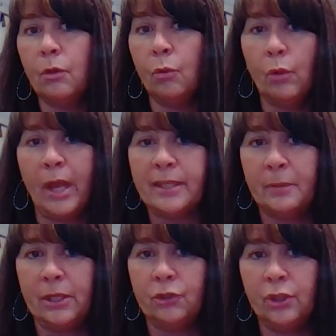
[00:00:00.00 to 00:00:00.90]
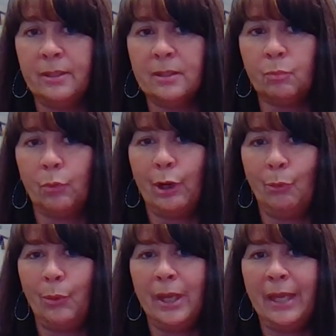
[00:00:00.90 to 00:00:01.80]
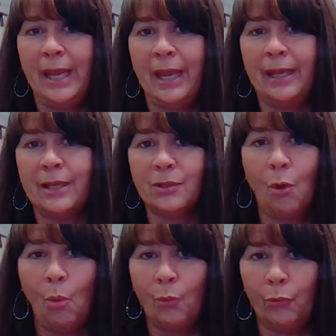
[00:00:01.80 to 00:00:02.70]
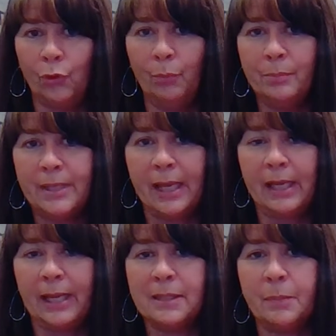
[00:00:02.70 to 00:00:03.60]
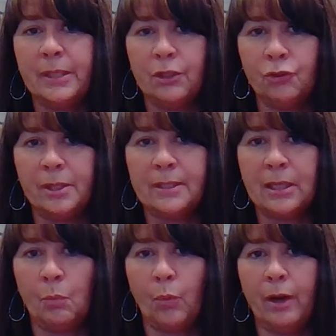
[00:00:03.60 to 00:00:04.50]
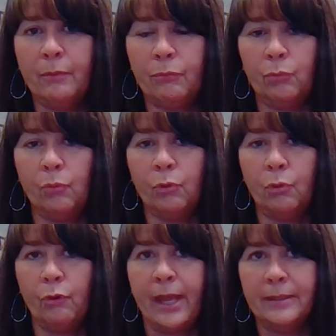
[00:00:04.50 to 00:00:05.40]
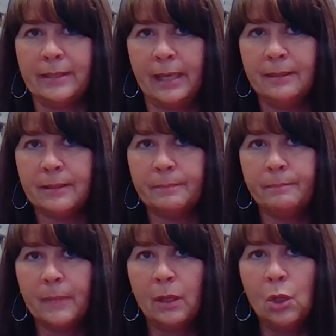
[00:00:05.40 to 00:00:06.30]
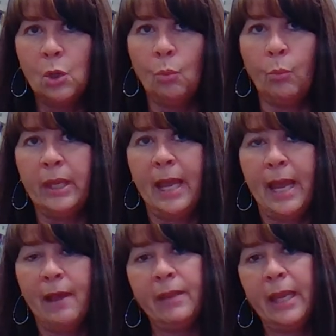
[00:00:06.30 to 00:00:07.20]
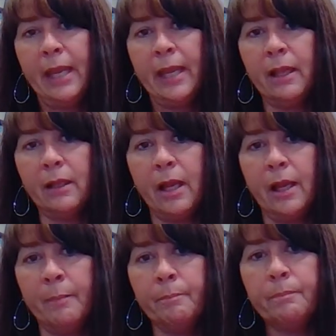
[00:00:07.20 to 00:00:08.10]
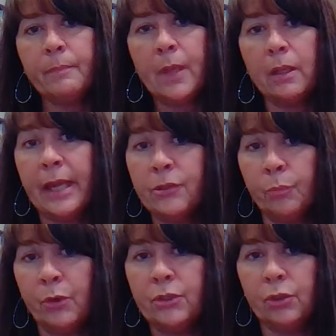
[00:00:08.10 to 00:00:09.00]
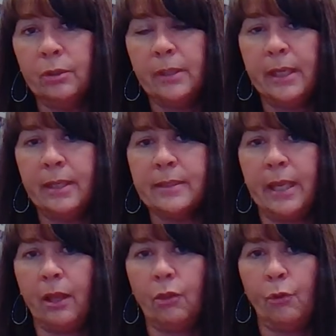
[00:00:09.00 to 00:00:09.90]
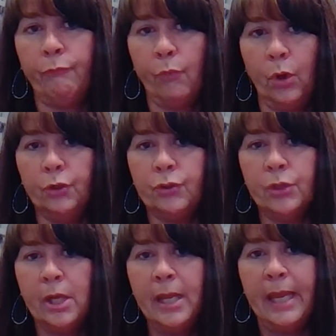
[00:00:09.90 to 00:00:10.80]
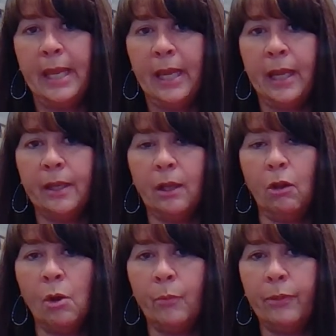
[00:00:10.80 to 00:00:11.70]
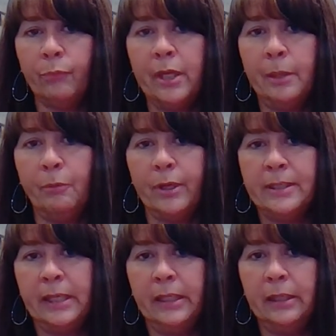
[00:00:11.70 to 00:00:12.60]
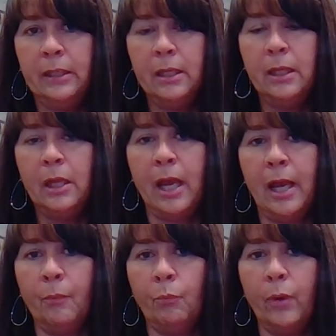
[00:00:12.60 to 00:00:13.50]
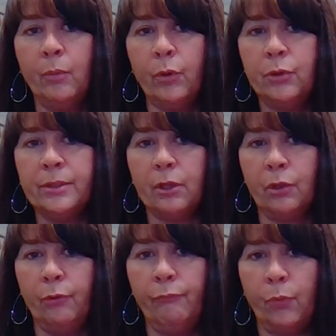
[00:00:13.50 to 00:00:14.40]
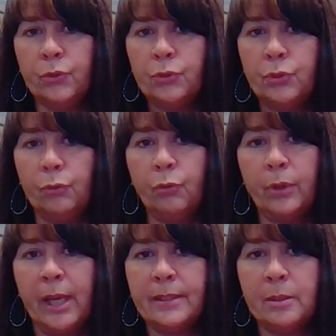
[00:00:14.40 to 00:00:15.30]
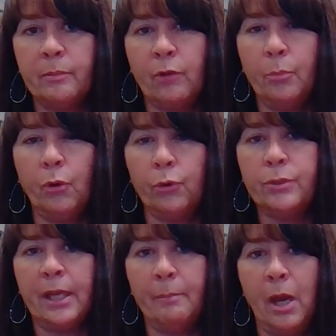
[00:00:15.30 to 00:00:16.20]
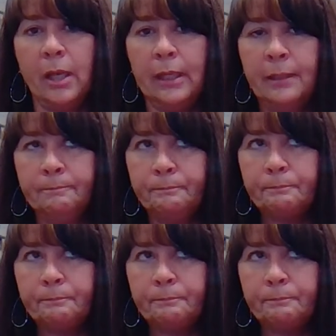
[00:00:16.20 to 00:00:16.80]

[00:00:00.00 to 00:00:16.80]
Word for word: Google Expeditions, where we can, as a whole group, take an expedition somewhere through Google headsets. We have a um, laser printer. It is a Glowforge, and along with 3D printing, um, we will use the Glowforge to create some of our prototype modeling.